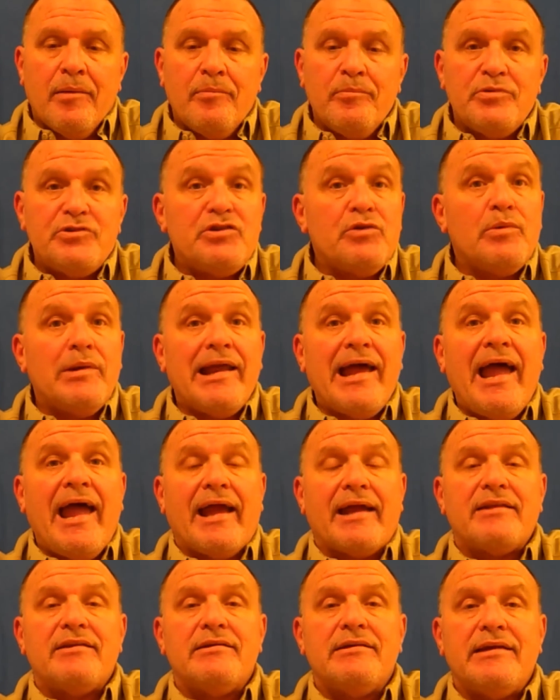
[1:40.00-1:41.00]
she would
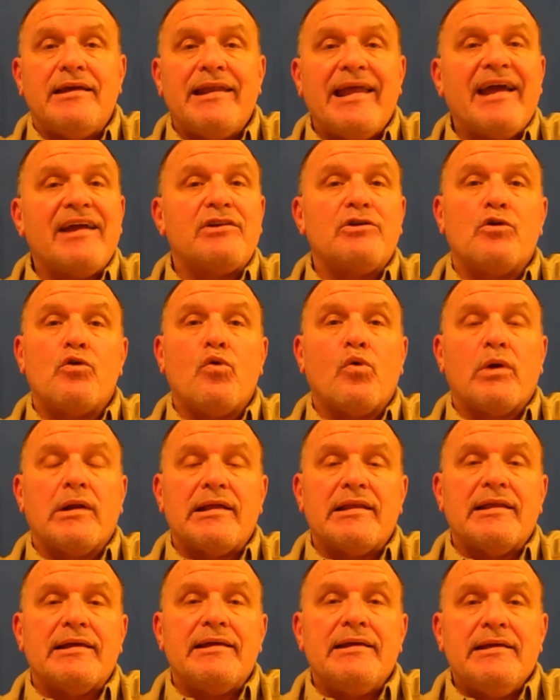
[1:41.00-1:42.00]
act and act
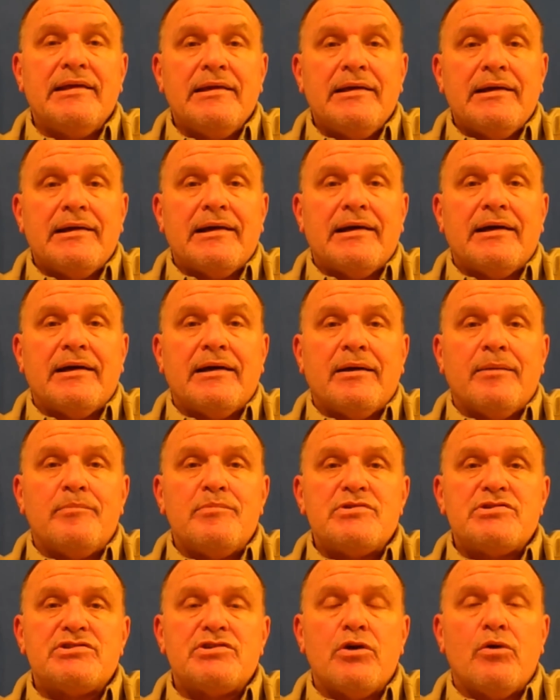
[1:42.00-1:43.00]
accordingly.
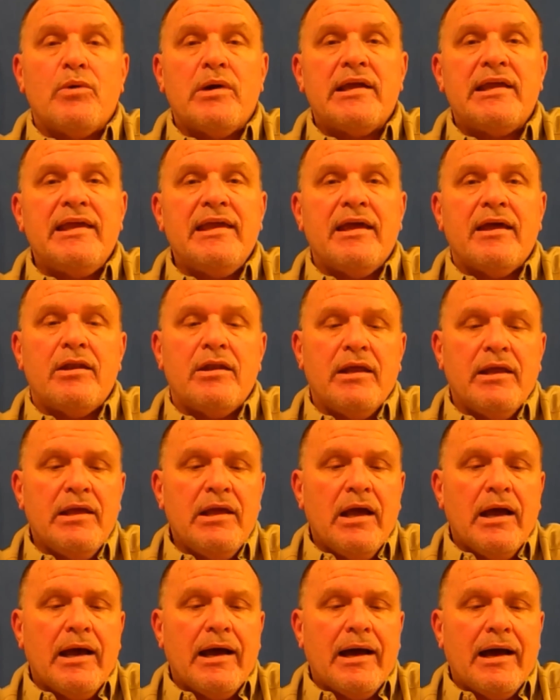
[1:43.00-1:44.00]
So again,
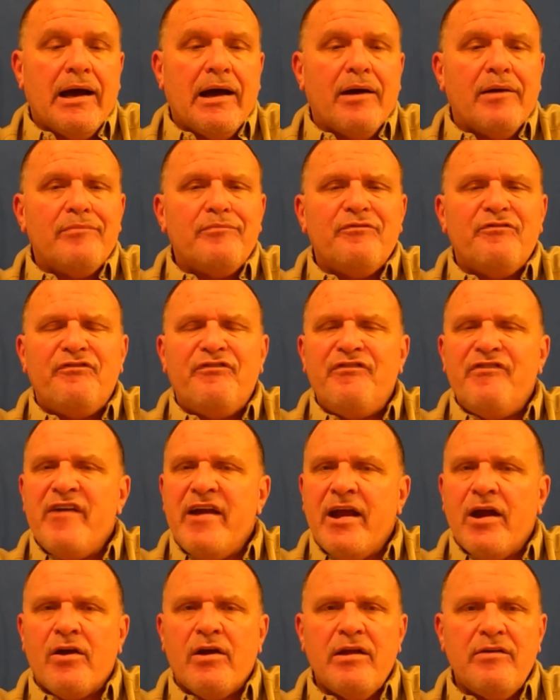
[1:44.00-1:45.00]

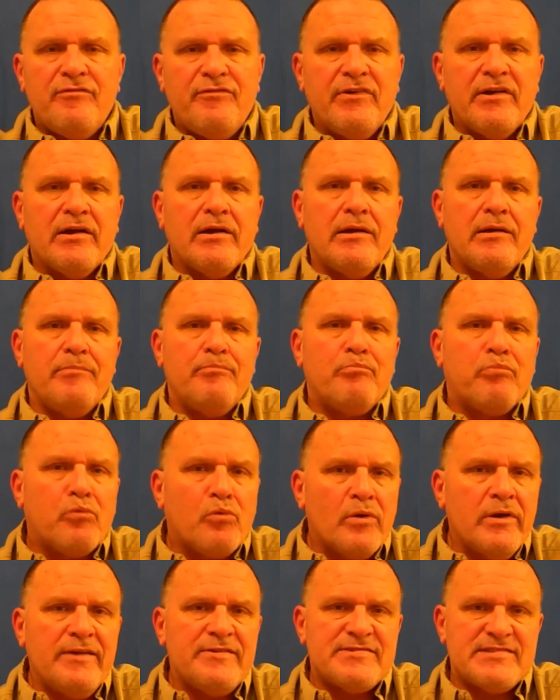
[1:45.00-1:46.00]
very, very
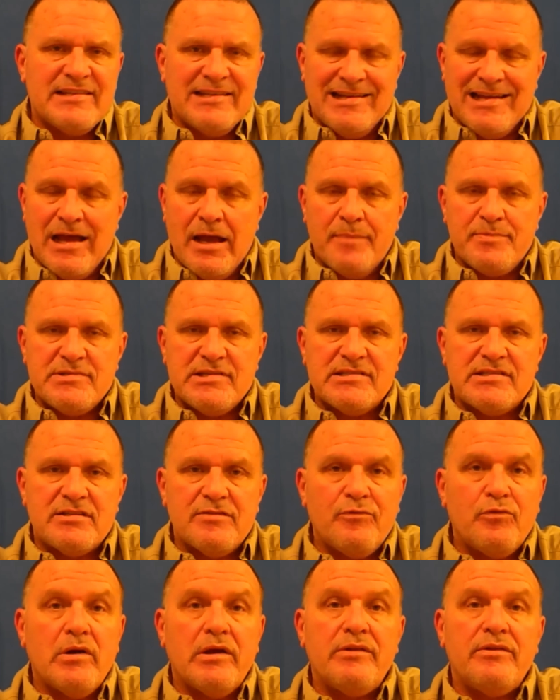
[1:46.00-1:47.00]
brief synopsis
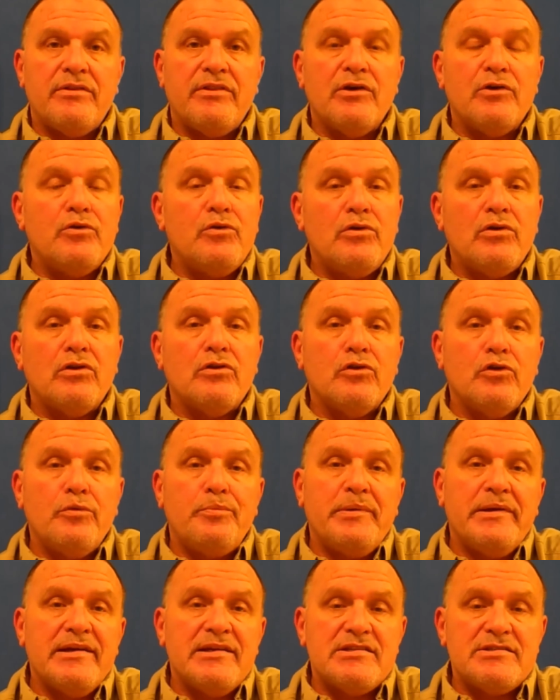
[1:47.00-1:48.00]
of what the OODA
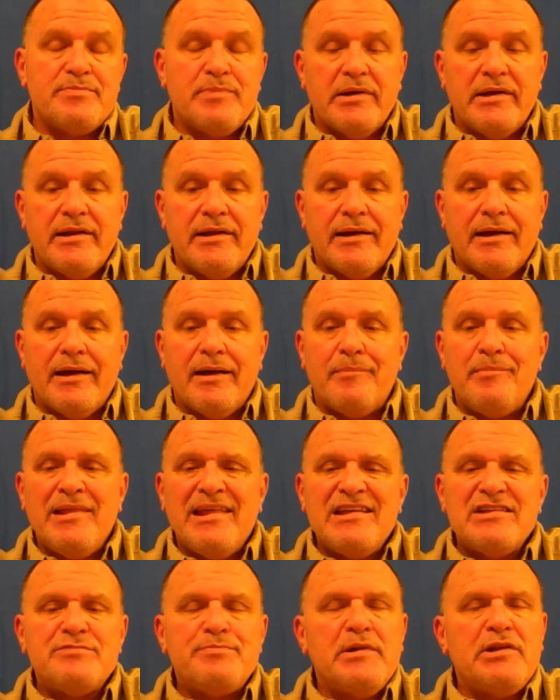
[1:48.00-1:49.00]
loop is, but
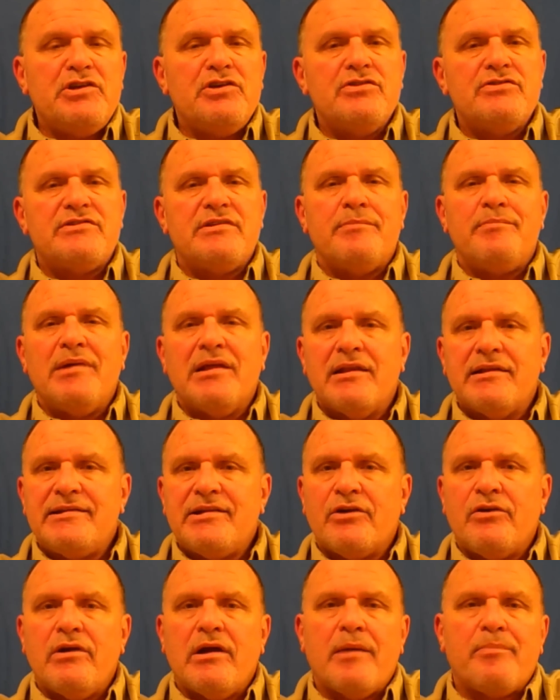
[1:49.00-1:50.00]
it's been used in
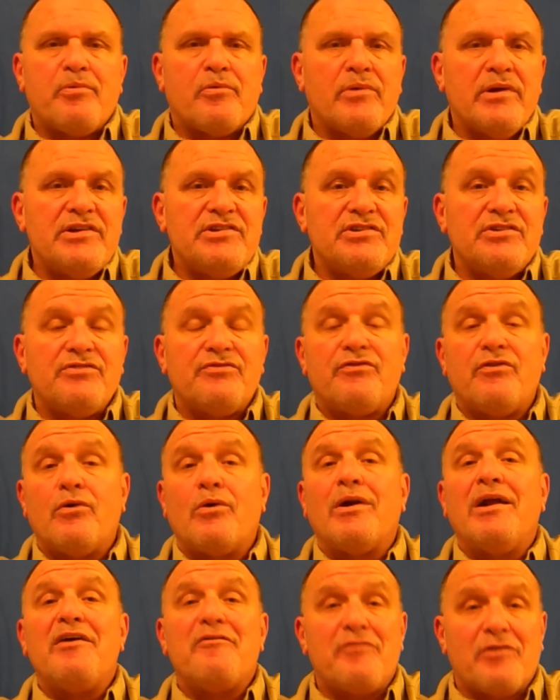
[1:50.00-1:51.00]
military operations
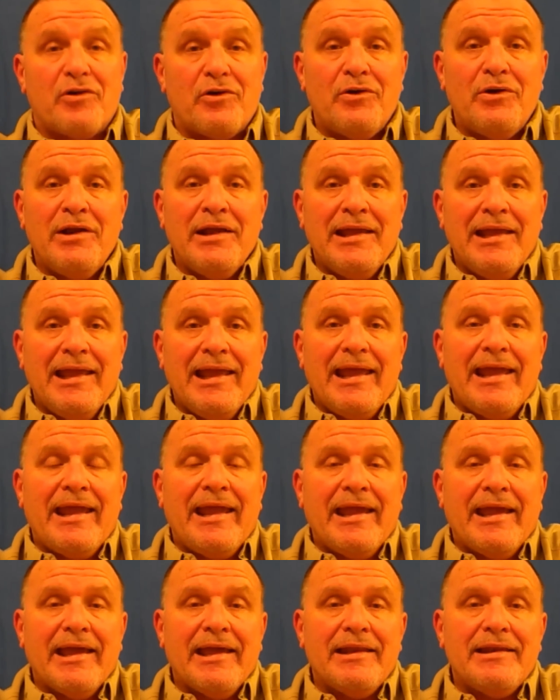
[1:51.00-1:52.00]
forever.
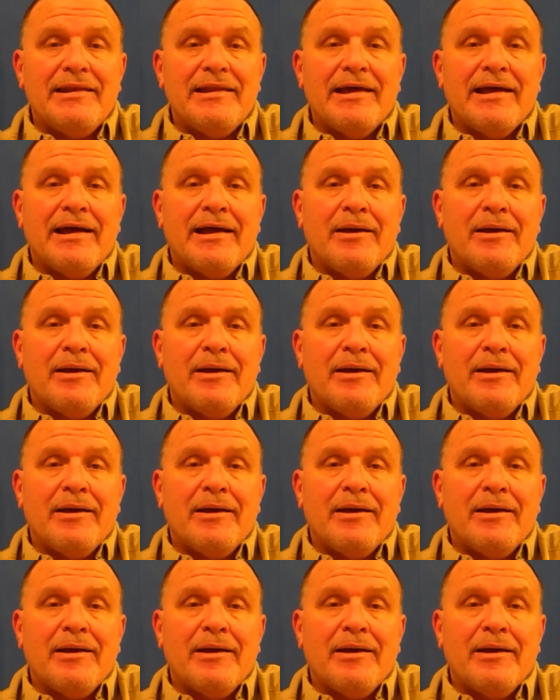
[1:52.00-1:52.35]
And